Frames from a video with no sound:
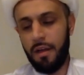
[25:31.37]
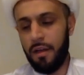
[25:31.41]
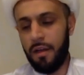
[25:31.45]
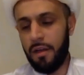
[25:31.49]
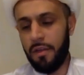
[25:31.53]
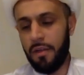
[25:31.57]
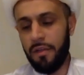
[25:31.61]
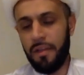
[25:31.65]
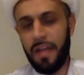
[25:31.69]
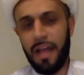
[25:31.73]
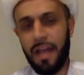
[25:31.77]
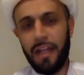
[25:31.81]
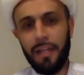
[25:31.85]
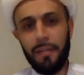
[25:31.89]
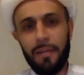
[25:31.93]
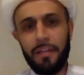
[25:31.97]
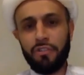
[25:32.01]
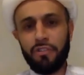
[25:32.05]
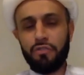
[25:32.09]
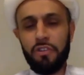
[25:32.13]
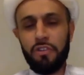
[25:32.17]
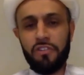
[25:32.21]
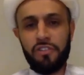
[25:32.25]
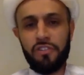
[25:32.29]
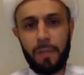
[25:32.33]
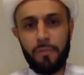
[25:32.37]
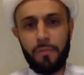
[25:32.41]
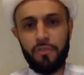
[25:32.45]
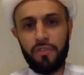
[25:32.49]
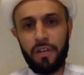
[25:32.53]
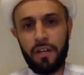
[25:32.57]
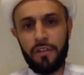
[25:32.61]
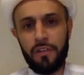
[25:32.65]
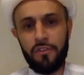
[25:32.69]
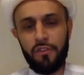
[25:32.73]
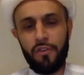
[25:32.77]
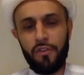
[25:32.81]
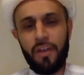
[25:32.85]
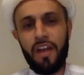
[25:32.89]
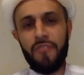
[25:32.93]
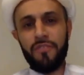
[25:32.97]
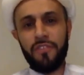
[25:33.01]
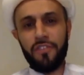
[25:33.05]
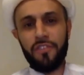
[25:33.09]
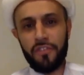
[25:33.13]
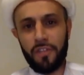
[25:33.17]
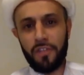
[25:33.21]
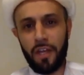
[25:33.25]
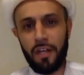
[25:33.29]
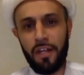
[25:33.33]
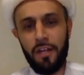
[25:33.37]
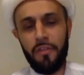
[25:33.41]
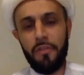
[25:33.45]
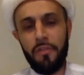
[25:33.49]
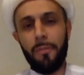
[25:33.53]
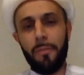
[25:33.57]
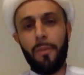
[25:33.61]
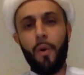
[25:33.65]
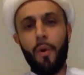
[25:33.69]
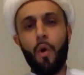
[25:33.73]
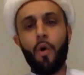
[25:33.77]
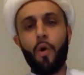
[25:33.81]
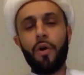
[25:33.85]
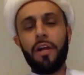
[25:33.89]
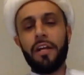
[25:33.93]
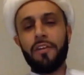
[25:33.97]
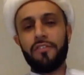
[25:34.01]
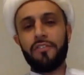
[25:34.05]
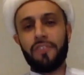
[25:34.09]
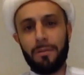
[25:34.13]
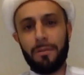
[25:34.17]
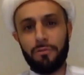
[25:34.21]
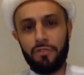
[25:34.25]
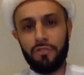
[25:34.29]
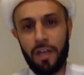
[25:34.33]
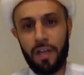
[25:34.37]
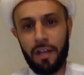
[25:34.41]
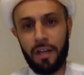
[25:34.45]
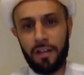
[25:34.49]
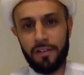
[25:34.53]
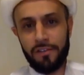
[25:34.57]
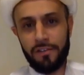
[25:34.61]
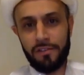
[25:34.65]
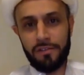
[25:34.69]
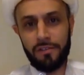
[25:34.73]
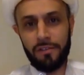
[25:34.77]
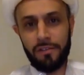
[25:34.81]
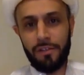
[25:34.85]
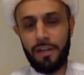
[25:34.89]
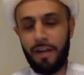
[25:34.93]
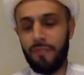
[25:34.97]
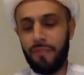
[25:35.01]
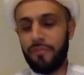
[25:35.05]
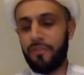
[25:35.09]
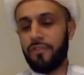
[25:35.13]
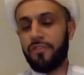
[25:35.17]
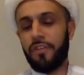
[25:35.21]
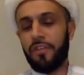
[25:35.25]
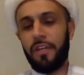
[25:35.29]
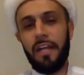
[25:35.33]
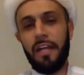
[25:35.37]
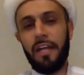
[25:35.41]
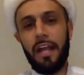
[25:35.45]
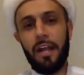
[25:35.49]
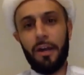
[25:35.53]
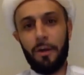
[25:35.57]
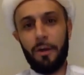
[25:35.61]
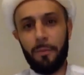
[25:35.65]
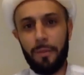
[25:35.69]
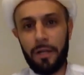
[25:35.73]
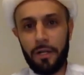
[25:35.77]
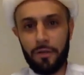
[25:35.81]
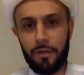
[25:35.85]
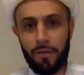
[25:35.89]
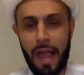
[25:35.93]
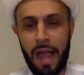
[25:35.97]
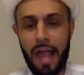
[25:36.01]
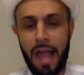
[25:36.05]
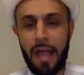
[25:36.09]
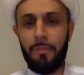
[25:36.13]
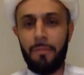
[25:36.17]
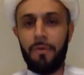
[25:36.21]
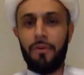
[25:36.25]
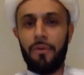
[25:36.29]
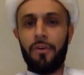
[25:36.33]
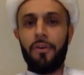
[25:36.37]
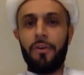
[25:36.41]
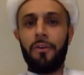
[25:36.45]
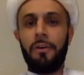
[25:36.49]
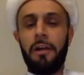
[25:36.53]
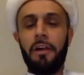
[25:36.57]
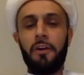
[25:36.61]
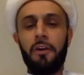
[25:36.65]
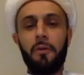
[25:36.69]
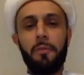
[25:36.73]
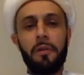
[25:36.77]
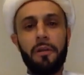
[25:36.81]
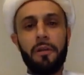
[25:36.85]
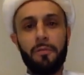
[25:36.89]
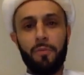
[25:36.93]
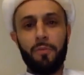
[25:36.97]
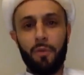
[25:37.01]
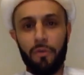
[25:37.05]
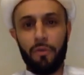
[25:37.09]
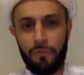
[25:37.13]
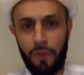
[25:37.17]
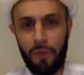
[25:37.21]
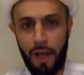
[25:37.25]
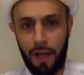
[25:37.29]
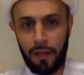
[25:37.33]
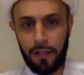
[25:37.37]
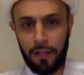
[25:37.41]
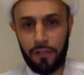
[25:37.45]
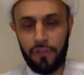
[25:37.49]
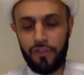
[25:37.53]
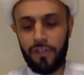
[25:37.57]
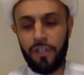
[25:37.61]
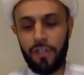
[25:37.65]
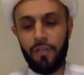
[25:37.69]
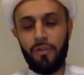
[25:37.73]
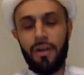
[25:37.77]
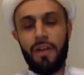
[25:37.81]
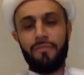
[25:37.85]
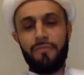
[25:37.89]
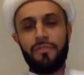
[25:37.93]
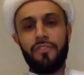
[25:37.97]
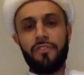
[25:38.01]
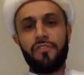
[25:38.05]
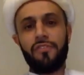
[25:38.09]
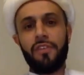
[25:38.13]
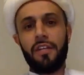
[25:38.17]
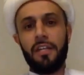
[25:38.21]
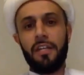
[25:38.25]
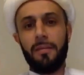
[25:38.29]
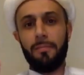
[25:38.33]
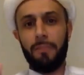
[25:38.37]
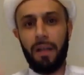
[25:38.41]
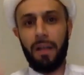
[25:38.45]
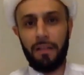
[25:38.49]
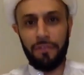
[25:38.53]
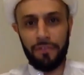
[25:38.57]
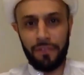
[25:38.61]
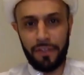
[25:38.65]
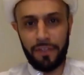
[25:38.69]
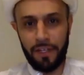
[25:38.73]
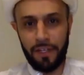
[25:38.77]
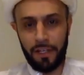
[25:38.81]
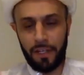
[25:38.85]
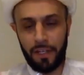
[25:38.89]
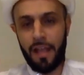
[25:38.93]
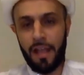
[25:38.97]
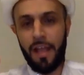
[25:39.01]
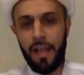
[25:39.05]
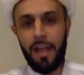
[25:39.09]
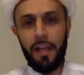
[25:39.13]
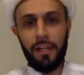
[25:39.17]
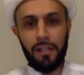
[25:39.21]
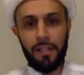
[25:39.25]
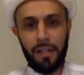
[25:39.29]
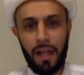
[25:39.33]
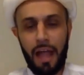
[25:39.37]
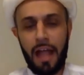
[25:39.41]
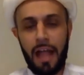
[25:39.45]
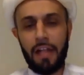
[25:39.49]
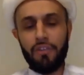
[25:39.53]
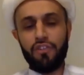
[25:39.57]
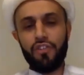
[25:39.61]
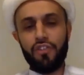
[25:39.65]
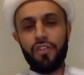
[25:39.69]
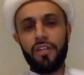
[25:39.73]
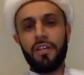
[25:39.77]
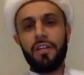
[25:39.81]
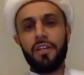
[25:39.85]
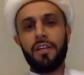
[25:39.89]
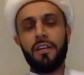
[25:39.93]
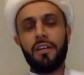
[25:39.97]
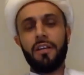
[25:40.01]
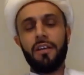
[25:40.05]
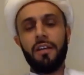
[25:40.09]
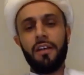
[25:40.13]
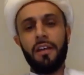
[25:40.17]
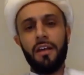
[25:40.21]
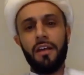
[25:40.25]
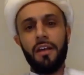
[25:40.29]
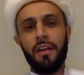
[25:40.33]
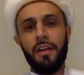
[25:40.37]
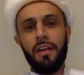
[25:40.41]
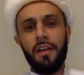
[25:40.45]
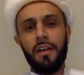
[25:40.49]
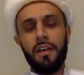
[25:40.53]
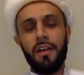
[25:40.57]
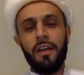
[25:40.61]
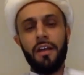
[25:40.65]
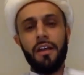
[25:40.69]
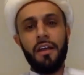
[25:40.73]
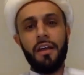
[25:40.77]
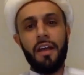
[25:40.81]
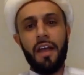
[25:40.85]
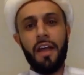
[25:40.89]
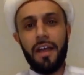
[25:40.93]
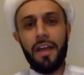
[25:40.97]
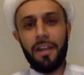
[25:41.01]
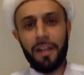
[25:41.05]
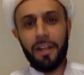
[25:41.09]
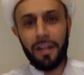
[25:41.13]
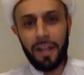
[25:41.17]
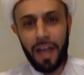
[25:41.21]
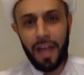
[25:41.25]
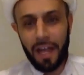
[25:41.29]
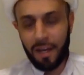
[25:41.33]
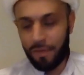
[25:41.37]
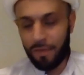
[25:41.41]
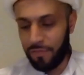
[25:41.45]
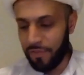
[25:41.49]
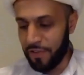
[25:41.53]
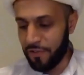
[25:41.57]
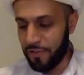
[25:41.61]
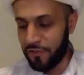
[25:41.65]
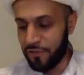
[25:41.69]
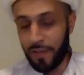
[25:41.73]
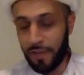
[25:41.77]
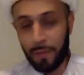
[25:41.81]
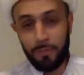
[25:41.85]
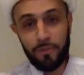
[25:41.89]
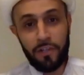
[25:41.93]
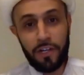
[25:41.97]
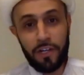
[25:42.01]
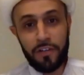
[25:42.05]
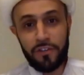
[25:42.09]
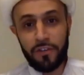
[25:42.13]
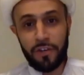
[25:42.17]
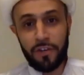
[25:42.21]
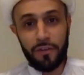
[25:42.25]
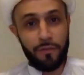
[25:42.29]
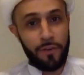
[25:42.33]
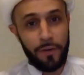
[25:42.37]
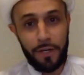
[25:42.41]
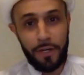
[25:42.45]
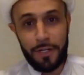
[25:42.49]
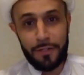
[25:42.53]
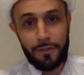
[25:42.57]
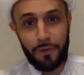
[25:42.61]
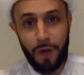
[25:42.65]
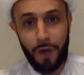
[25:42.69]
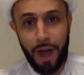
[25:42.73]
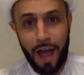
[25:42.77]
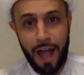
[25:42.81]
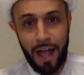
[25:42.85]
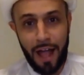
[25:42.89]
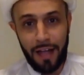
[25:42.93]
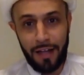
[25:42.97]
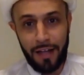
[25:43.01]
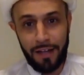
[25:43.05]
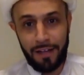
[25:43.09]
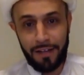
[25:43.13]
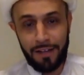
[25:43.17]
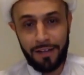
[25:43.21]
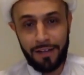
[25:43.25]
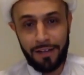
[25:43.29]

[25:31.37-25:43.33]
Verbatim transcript: the elementary subjects. You have to study the boring subjects. You have to study Arabic grammar, Arabic morphology. You have to study mantiq, logic. And a lot of these subjects are very dry.